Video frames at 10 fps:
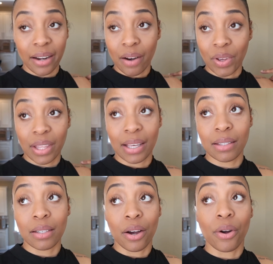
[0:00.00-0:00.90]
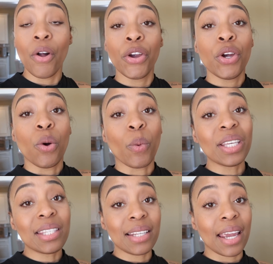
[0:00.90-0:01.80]
and everything. So
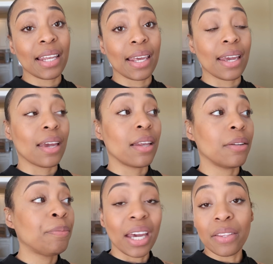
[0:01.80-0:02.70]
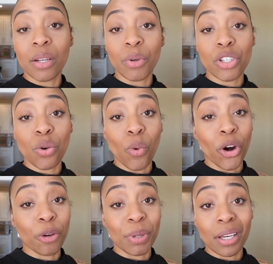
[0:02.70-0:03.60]
we stayed in. Anthony went to
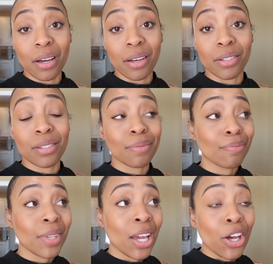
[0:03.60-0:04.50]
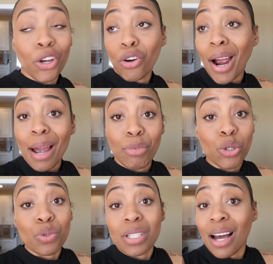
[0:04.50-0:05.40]
work because crime
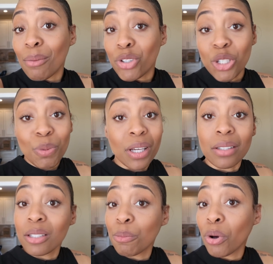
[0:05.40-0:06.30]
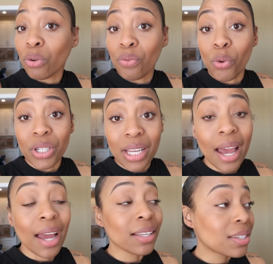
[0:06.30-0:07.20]
don't stop just because it's a polar
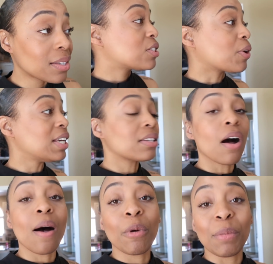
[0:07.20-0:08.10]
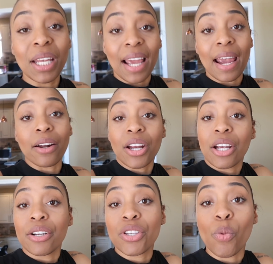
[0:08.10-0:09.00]
vortex. So he's gone, but me and Ann are
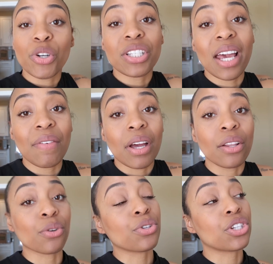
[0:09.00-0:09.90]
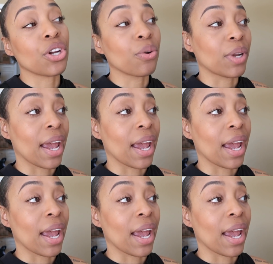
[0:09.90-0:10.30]
here, and so we're just having a little snow